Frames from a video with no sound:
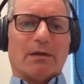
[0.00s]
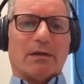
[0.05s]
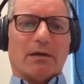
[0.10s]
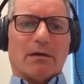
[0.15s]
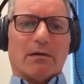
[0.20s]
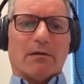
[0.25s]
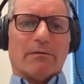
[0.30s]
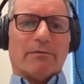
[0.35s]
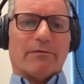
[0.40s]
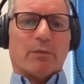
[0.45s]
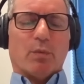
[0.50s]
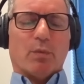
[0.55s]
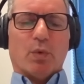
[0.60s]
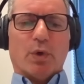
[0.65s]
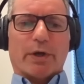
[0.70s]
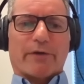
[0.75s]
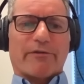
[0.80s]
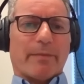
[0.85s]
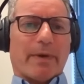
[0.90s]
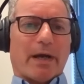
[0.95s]
of
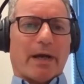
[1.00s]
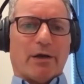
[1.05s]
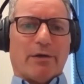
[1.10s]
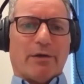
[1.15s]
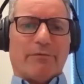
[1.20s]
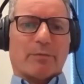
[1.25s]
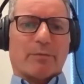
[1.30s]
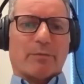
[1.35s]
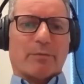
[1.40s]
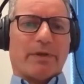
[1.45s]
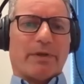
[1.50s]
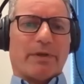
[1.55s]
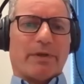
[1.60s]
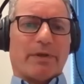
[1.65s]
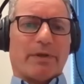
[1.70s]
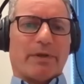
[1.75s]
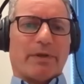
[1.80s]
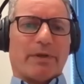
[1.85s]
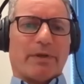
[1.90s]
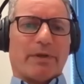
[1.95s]
work from home for
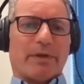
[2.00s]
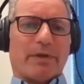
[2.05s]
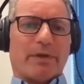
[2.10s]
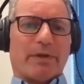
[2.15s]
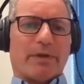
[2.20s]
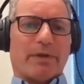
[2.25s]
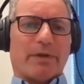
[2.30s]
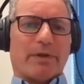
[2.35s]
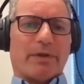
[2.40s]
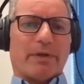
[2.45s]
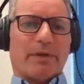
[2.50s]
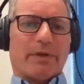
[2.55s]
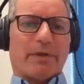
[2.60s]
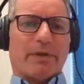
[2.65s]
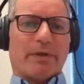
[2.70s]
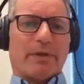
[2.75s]
a period